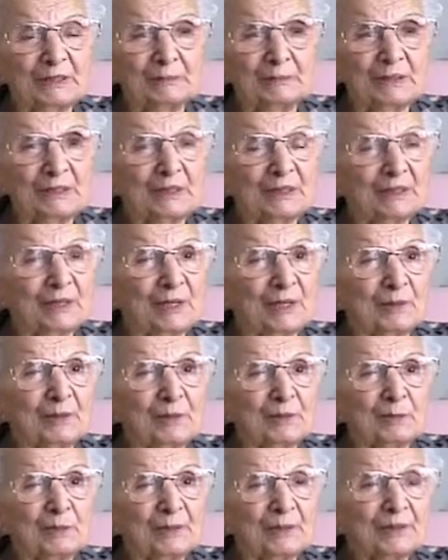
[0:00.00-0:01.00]
on me that I
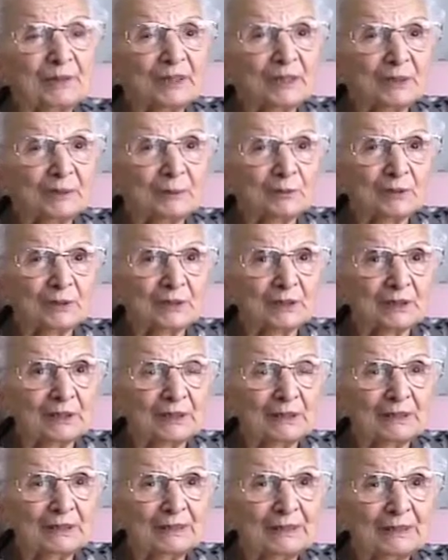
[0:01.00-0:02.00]
would marry him
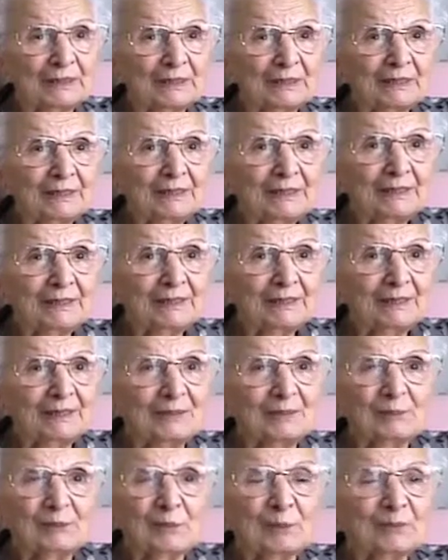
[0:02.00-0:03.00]
one day.
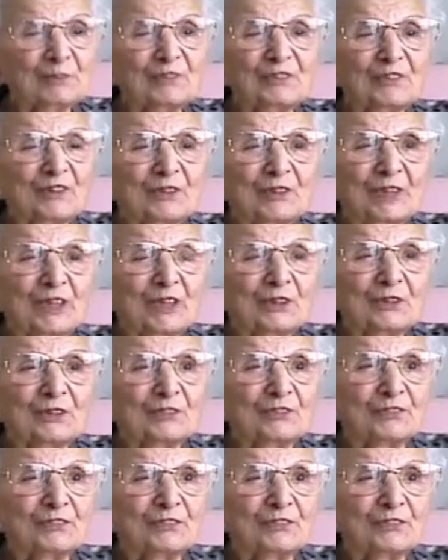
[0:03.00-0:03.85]
It, we were very good